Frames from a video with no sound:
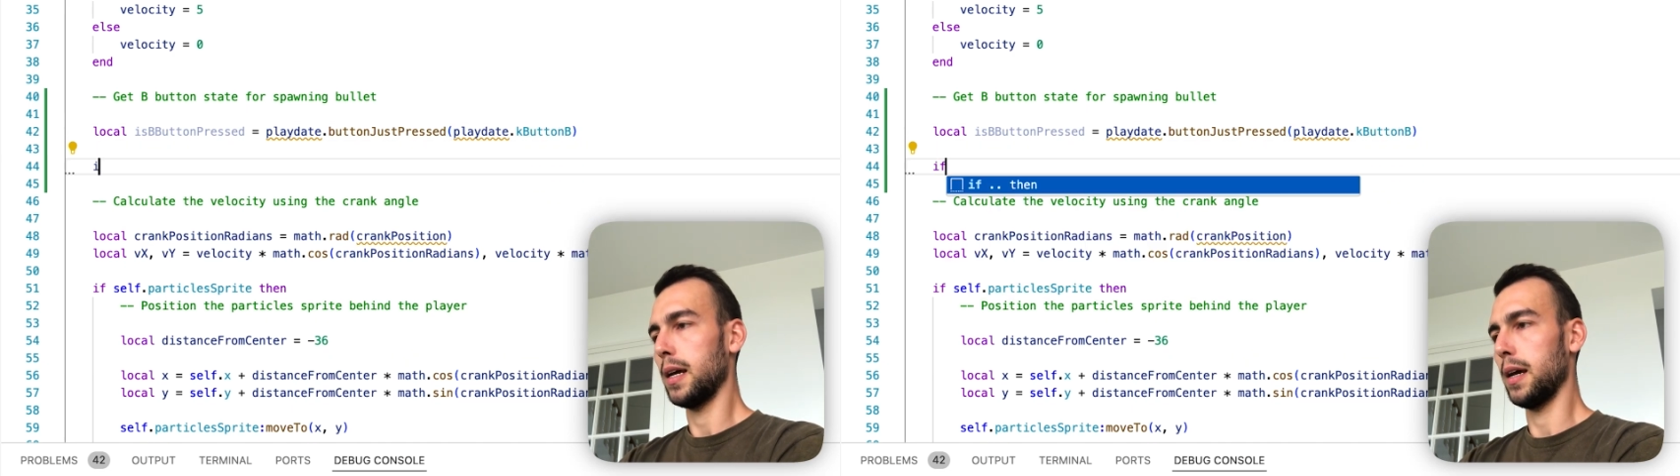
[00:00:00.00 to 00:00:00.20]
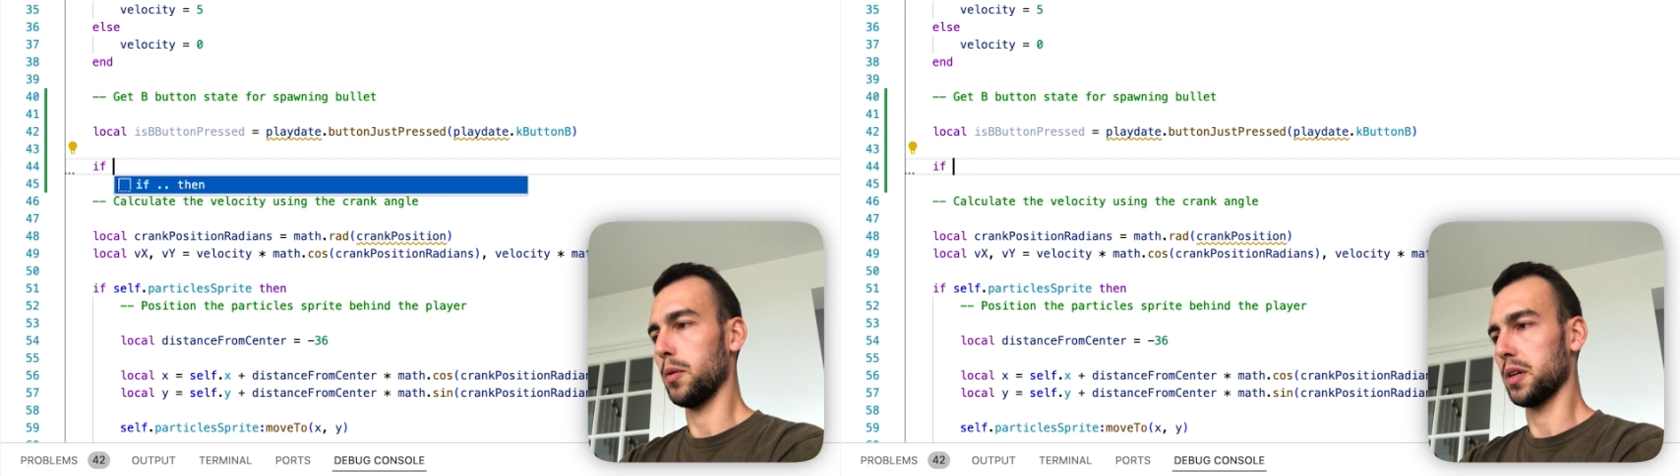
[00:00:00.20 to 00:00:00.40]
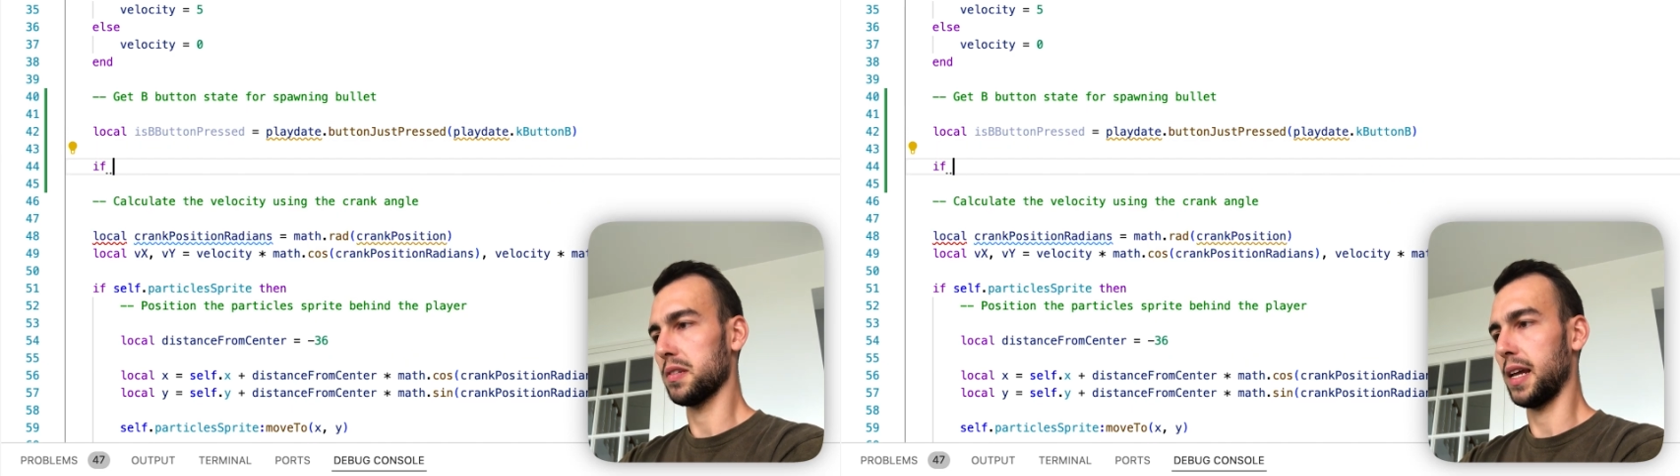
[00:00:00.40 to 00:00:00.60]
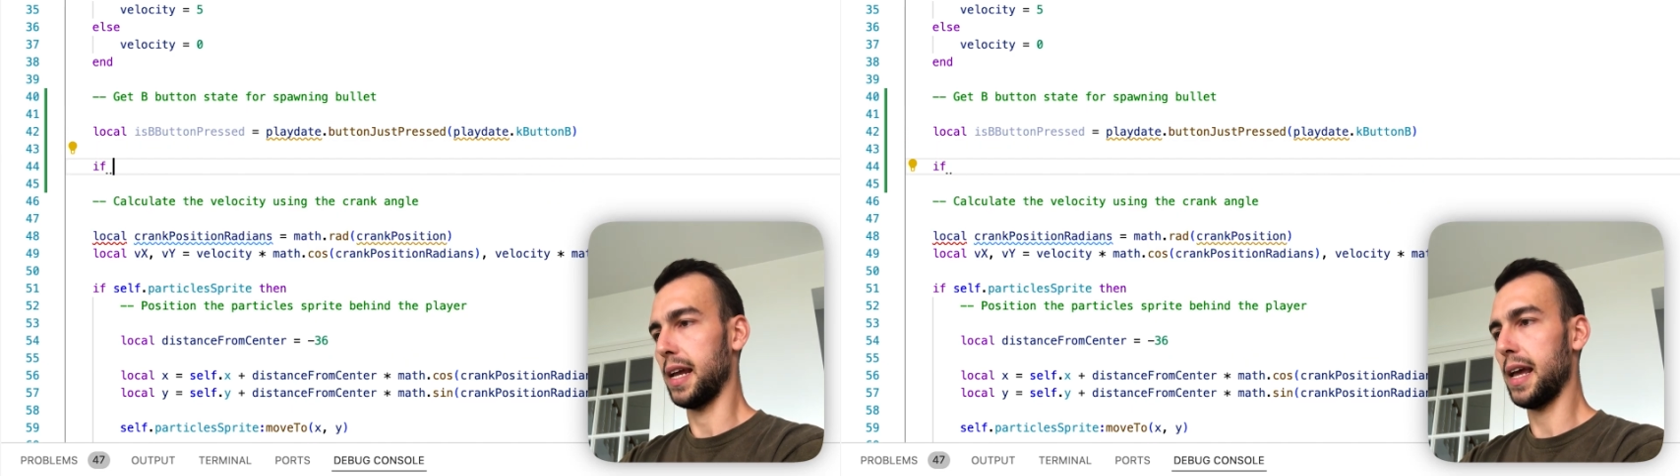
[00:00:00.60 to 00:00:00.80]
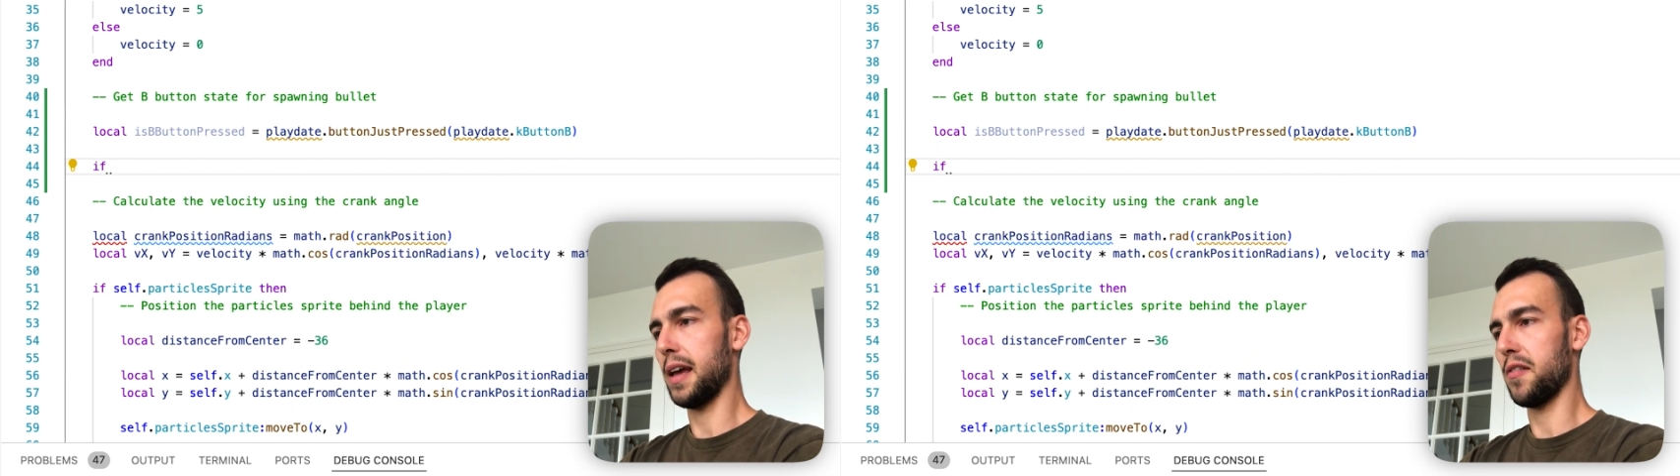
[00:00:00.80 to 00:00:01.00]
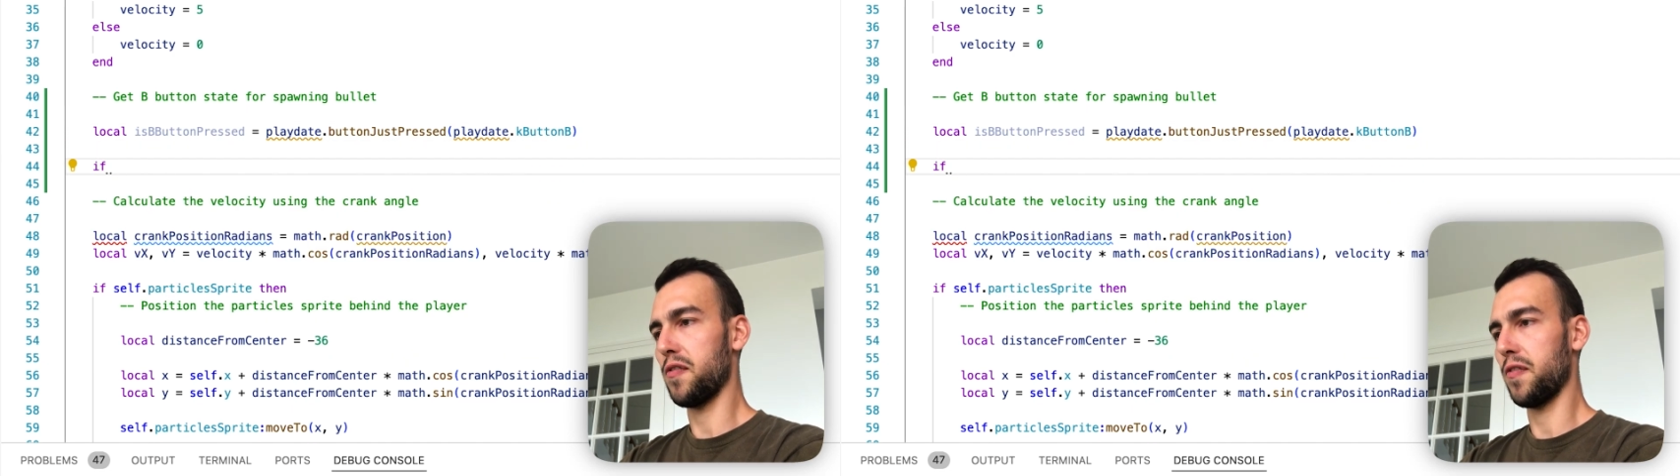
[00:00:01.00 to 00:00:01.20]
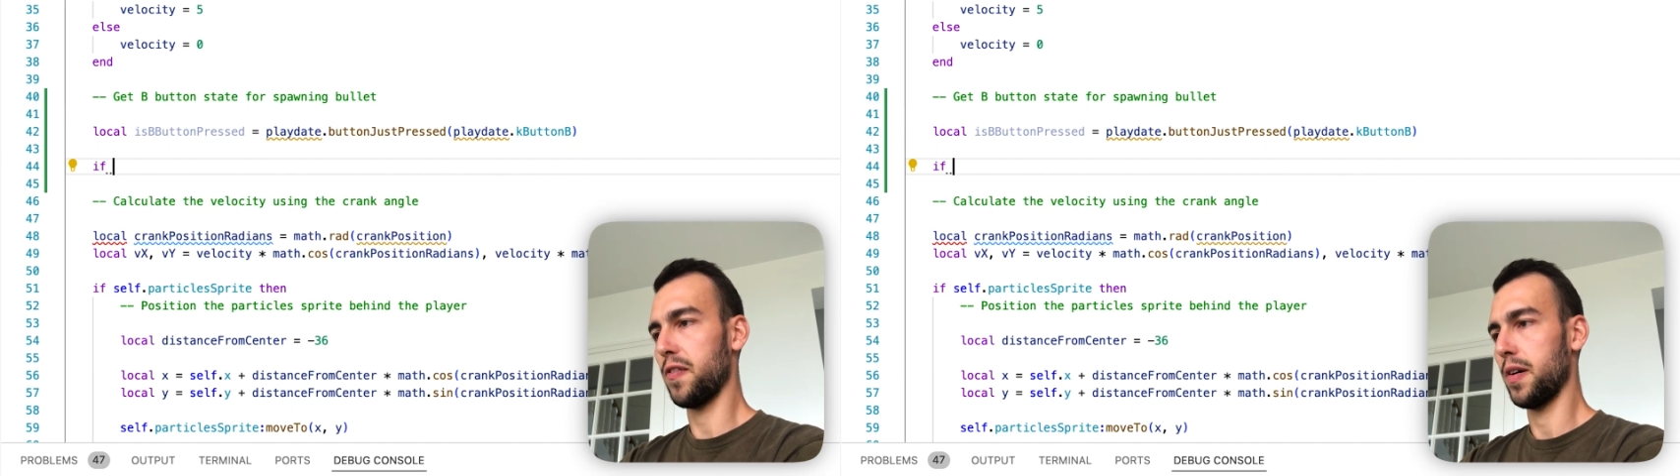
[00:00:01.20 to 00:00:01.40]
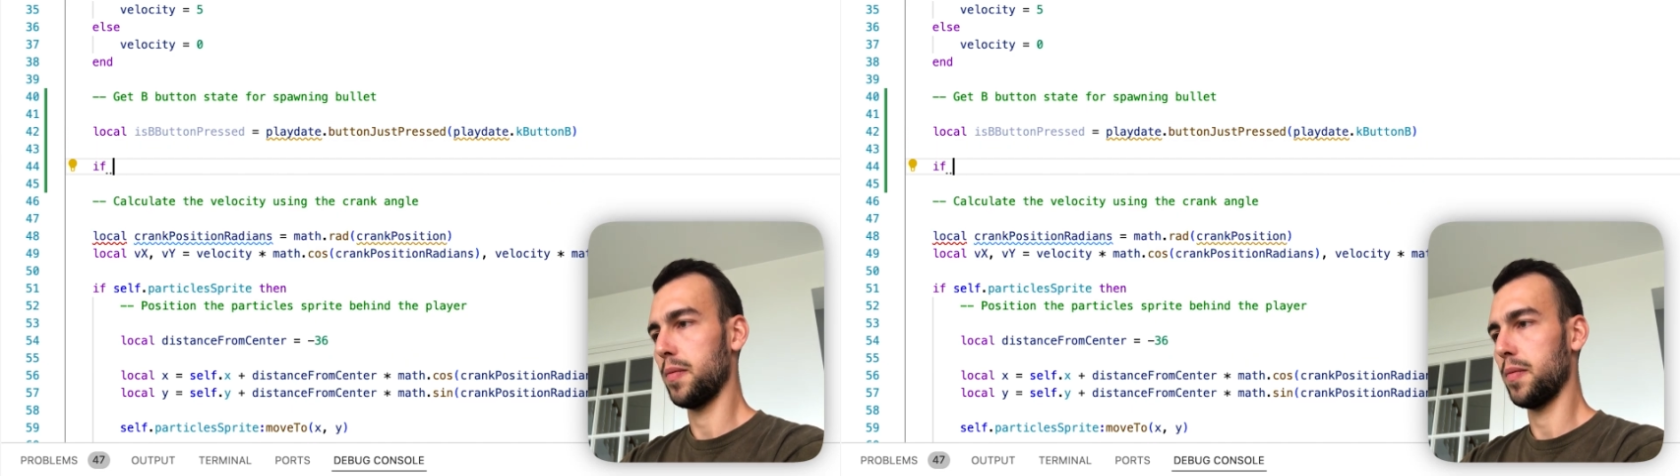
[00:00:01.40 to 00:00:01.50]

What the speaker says: And we're going to say if